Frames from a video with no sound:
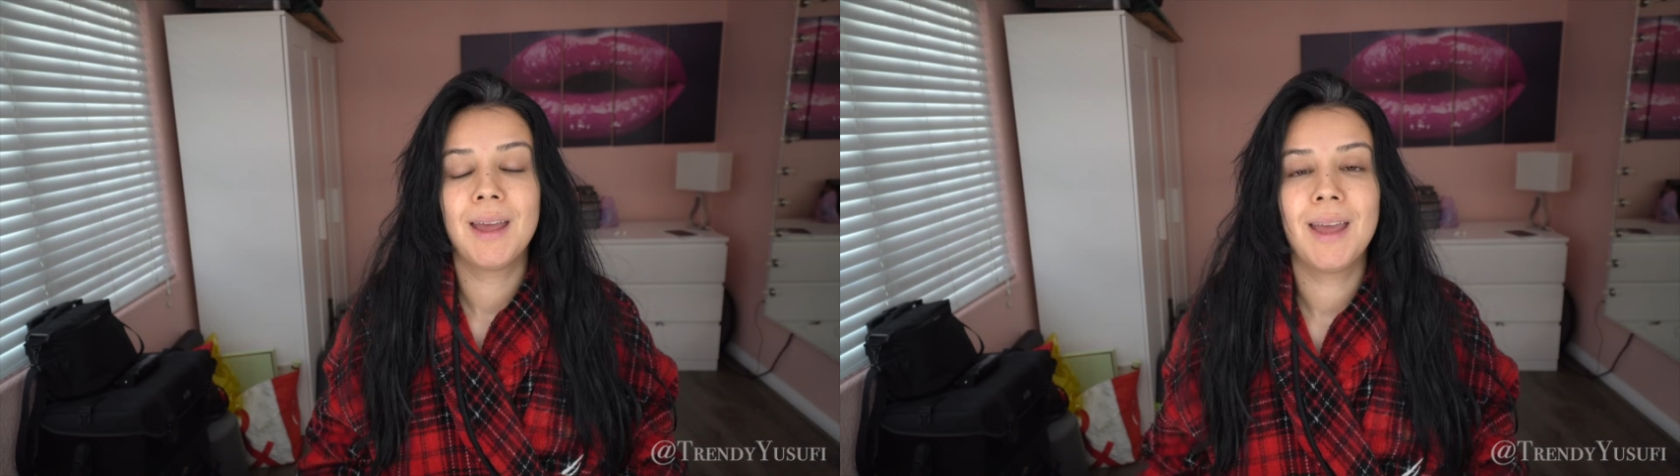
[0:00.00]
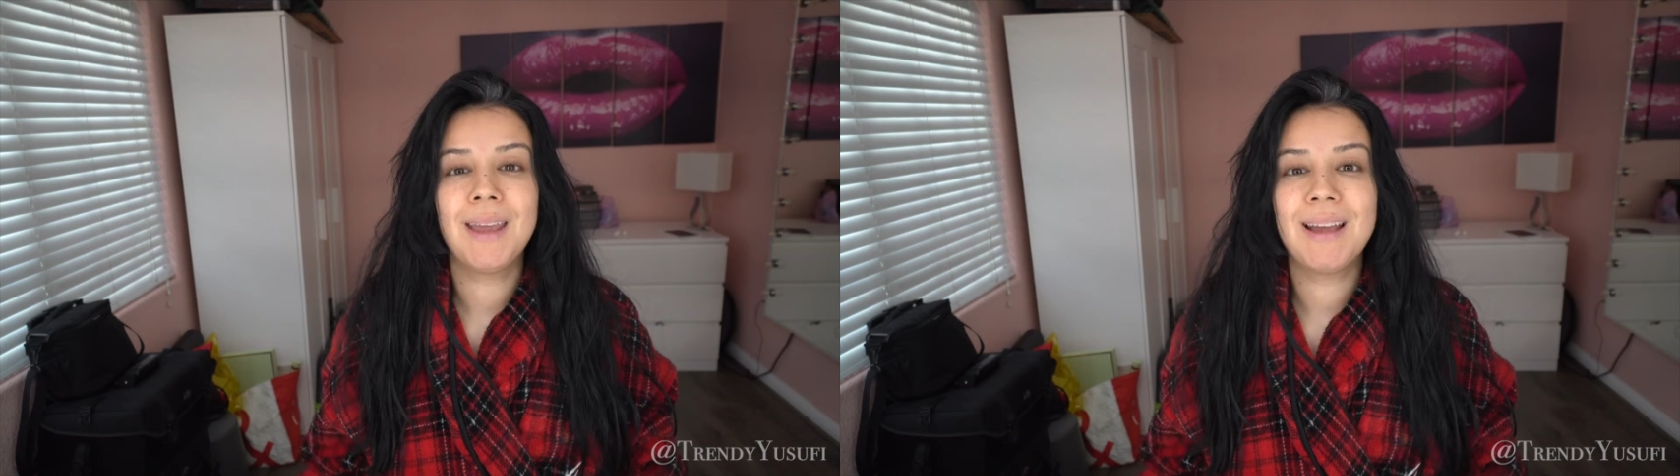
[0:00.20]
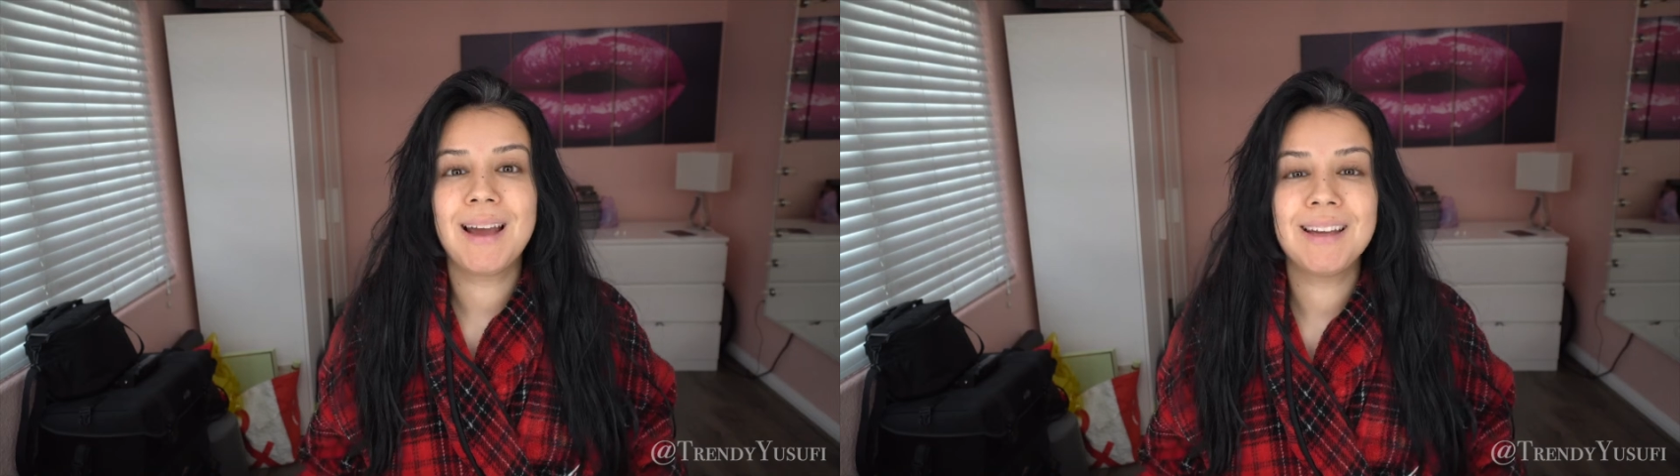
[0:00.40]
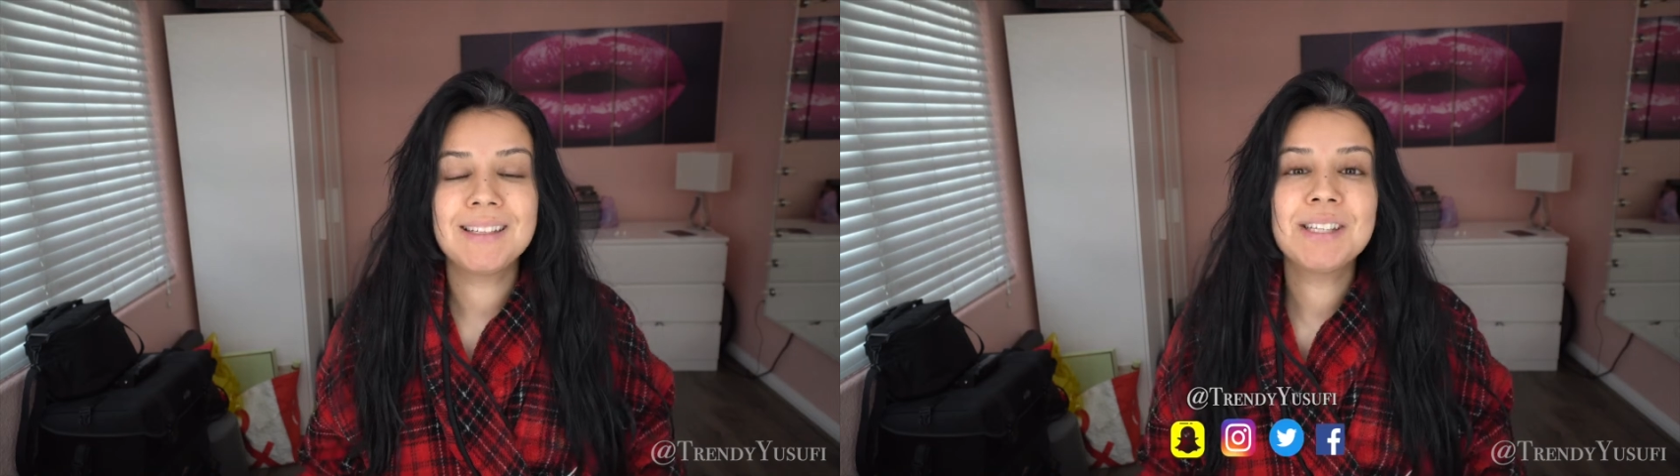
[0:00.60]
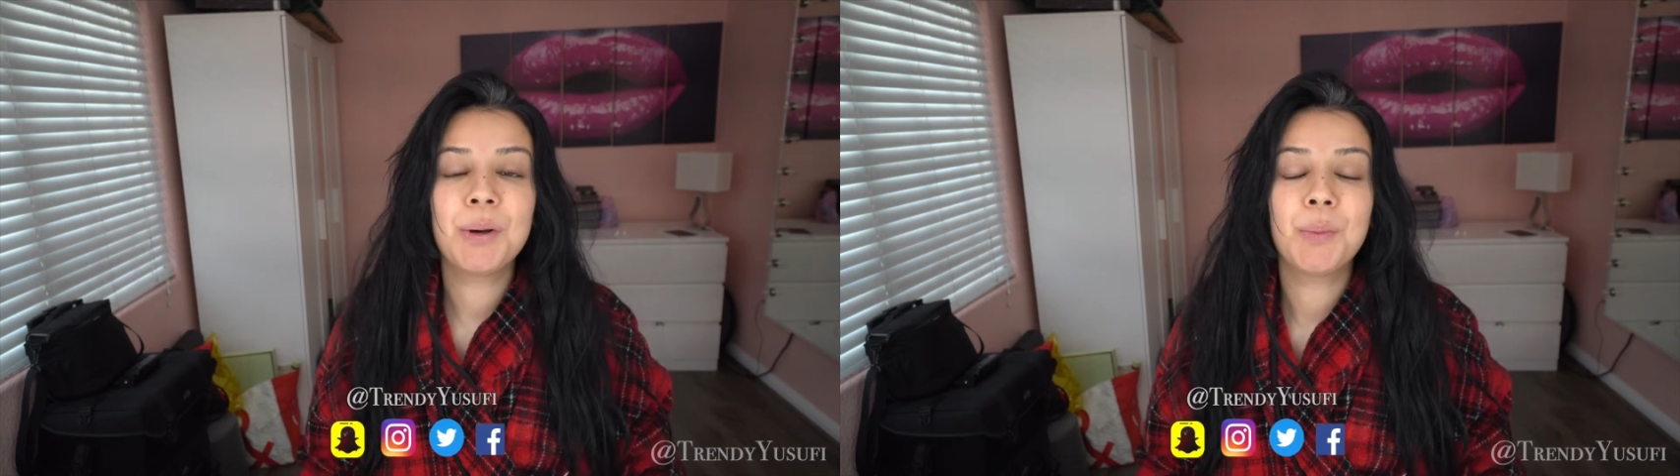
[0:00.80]
Hey
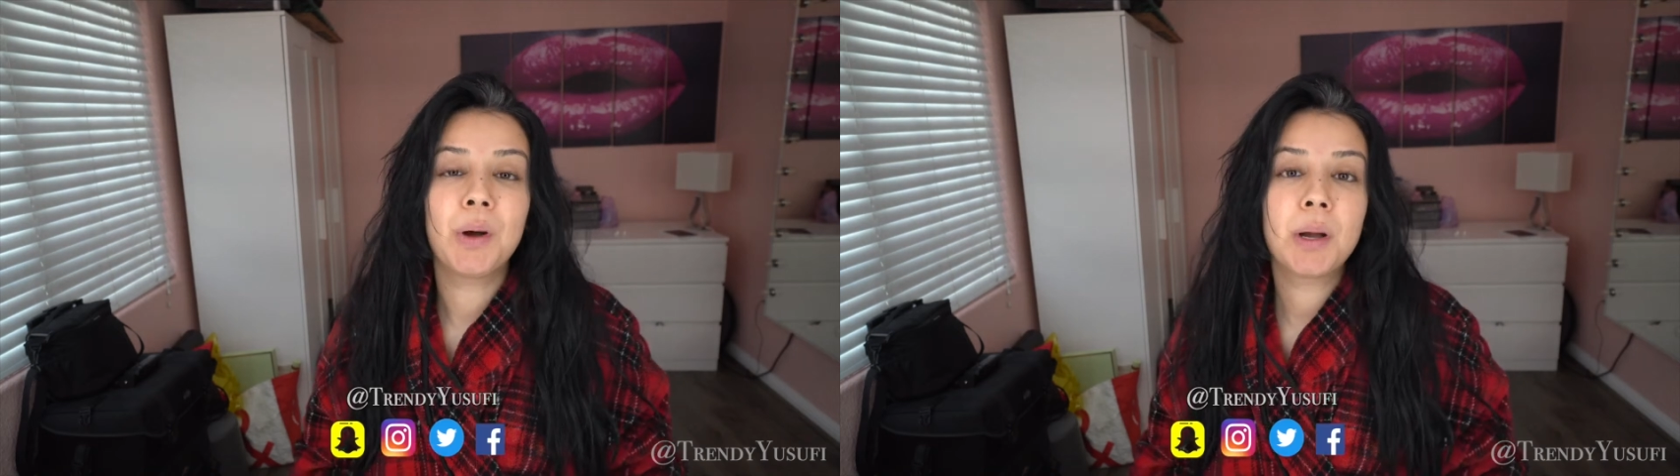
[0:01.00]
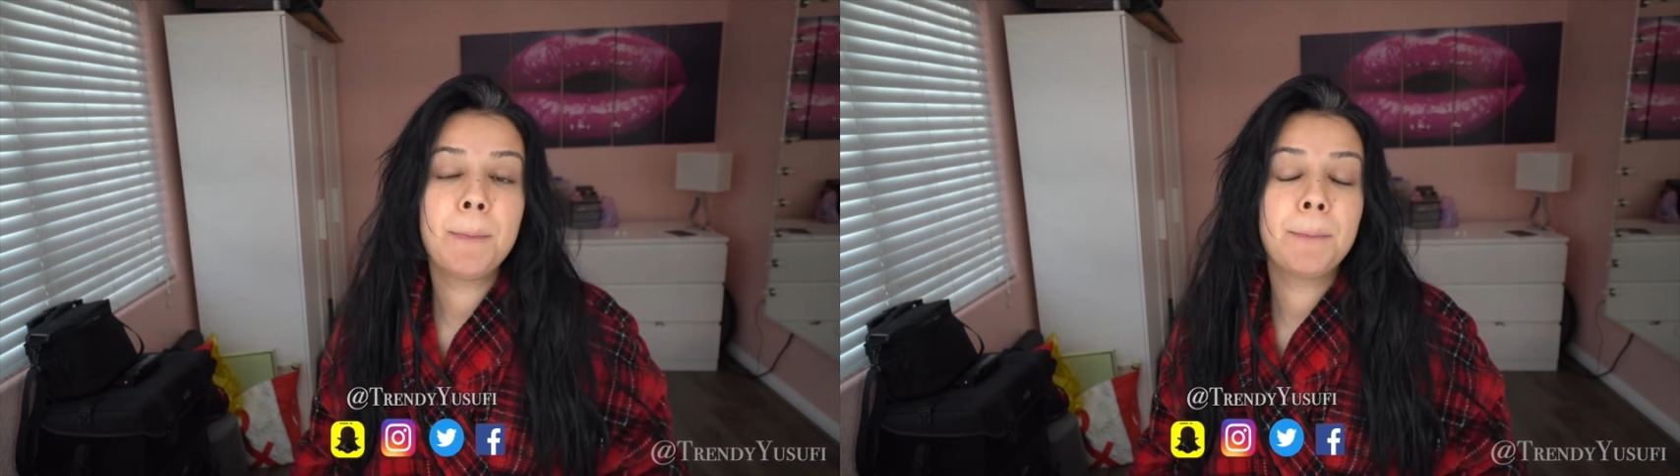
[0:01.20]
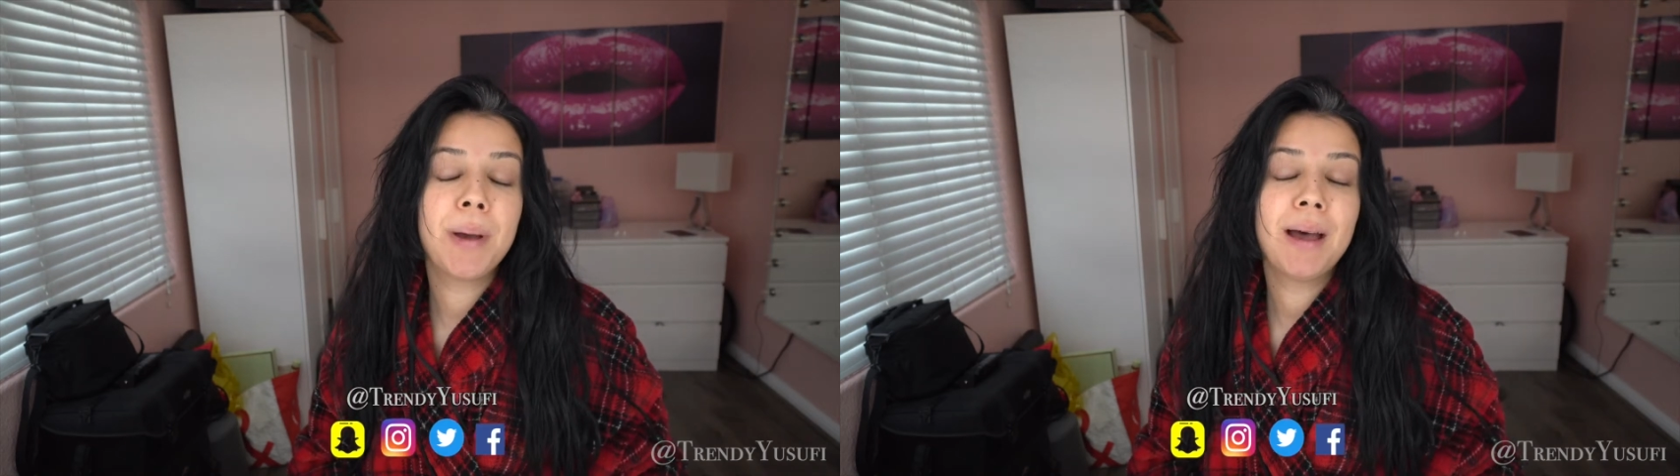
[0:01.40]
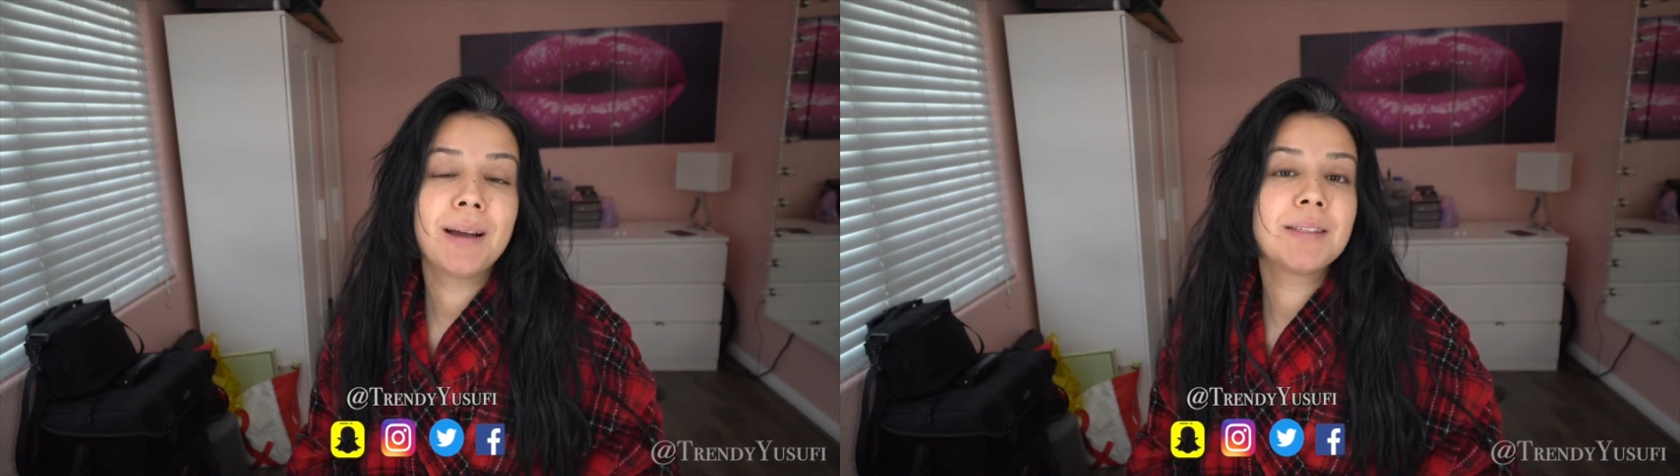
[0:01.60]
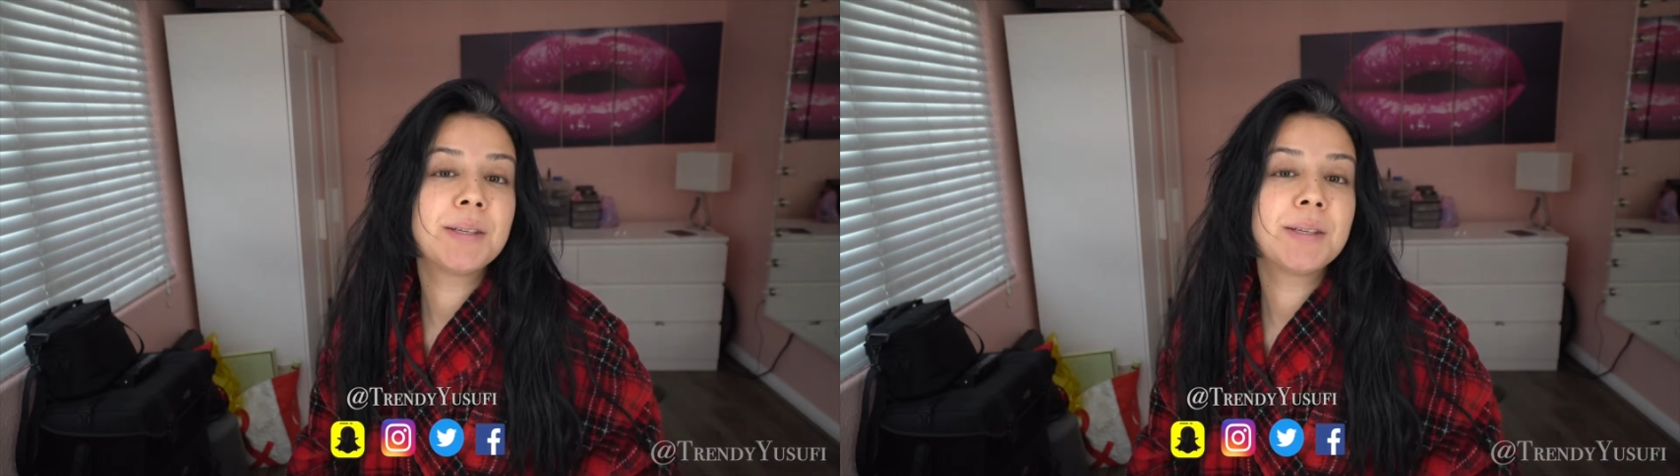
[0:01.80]
guys, welcome back